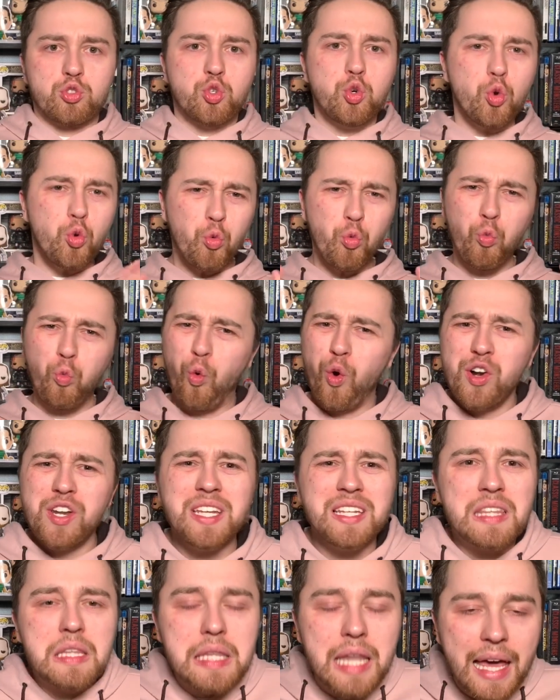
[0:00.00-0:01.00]
Who
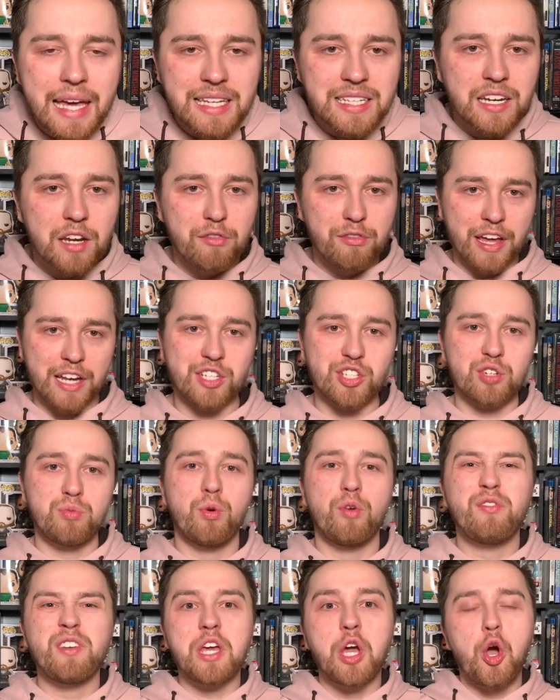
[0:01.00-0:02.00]
wouldn't like an adventure
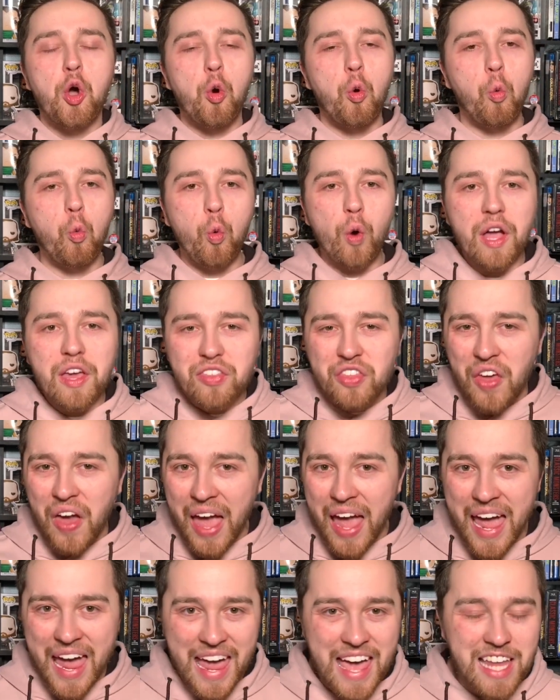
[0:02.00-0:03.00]
movie with
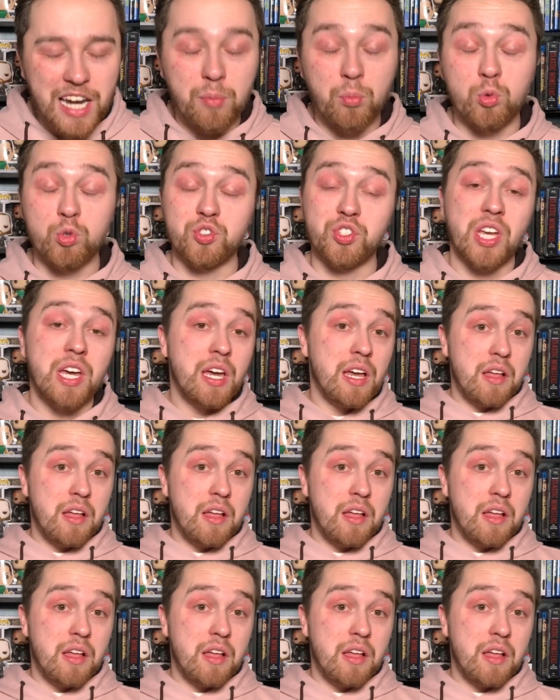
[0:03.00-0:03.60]
animals?